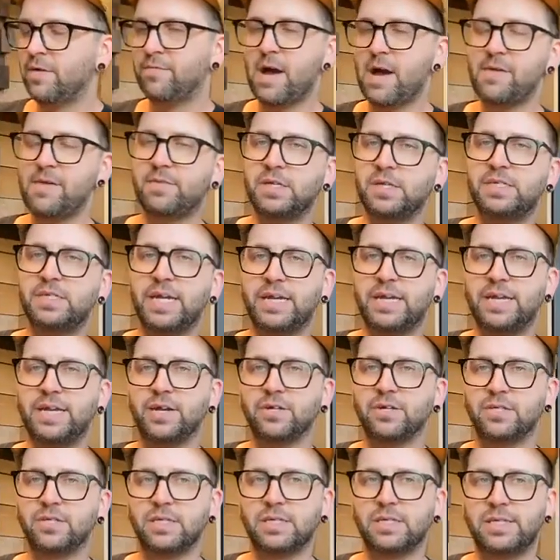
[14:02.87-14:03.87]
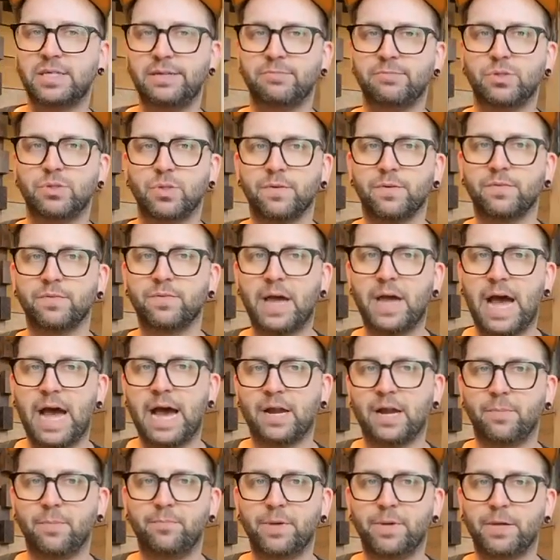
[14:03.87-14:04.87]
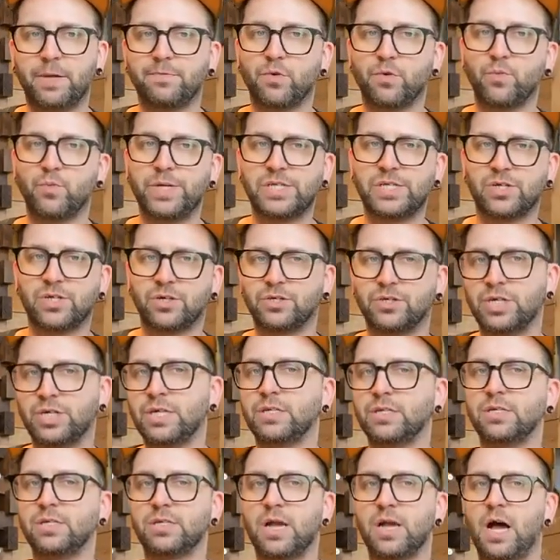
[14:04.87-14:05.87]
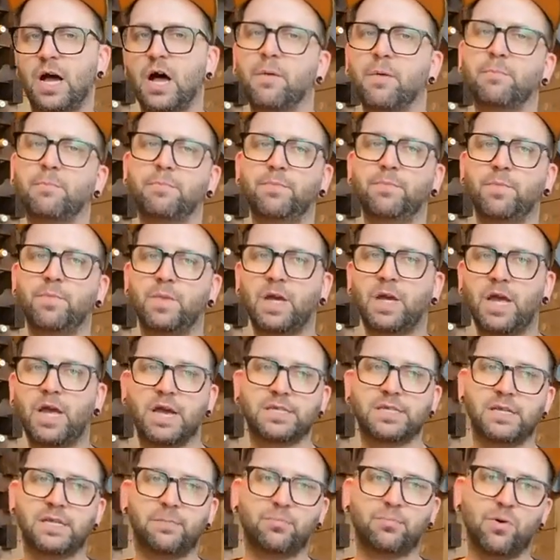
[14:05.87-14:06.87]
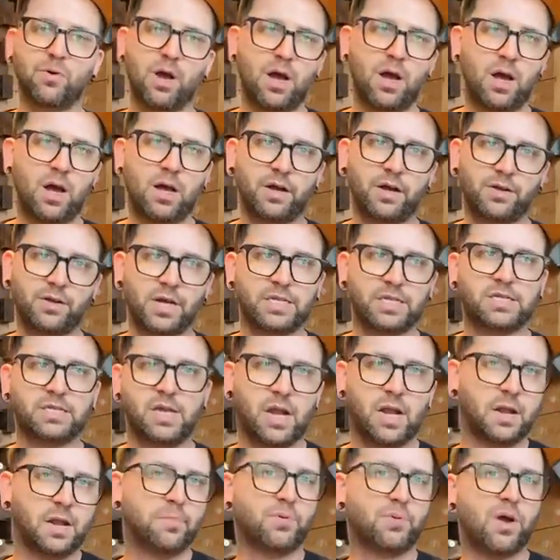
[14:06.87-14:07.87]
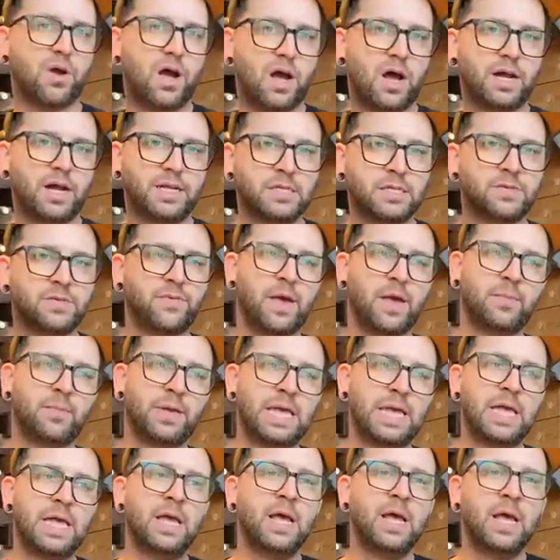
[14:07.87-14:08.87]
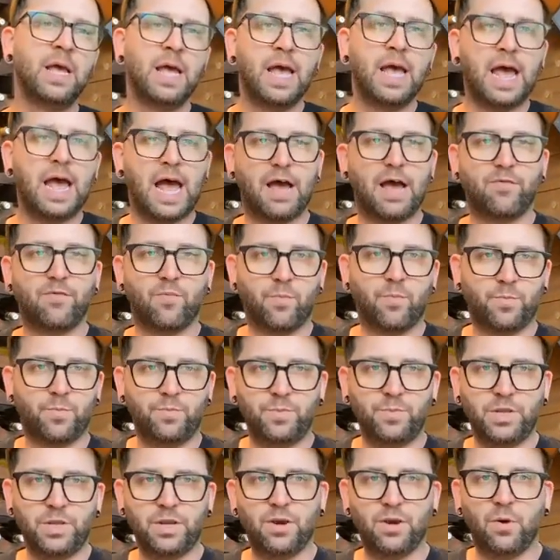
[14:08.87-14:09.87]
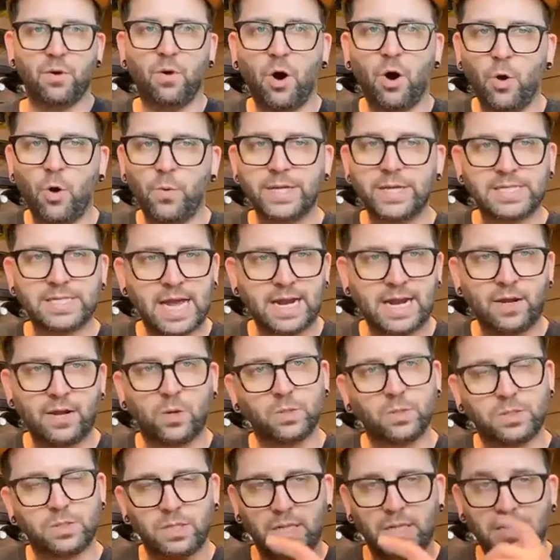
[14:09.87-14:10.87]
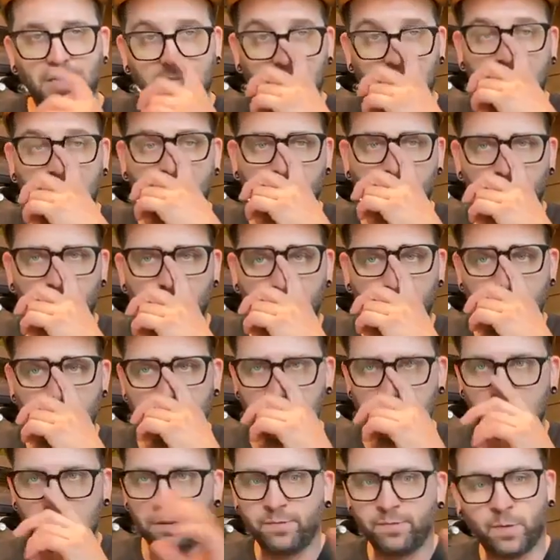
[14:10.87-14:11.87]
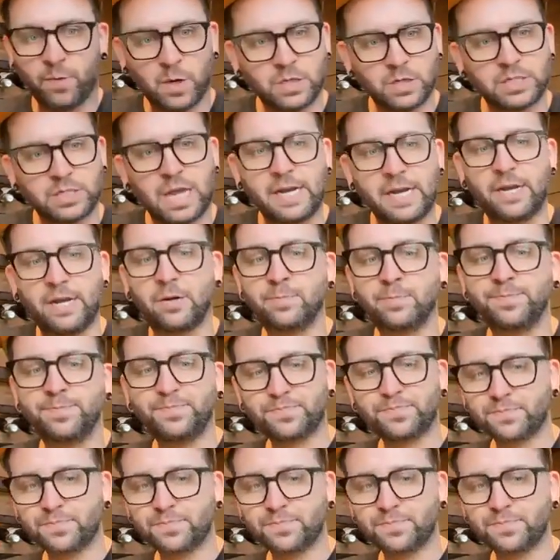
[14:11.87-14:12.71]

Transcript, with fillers: five to 10 years, it seems to have had a bit of a resurgence. Um, the guys at Pra, Graziano Pra and his family have, you know, always had oseleta in their blend as far as I know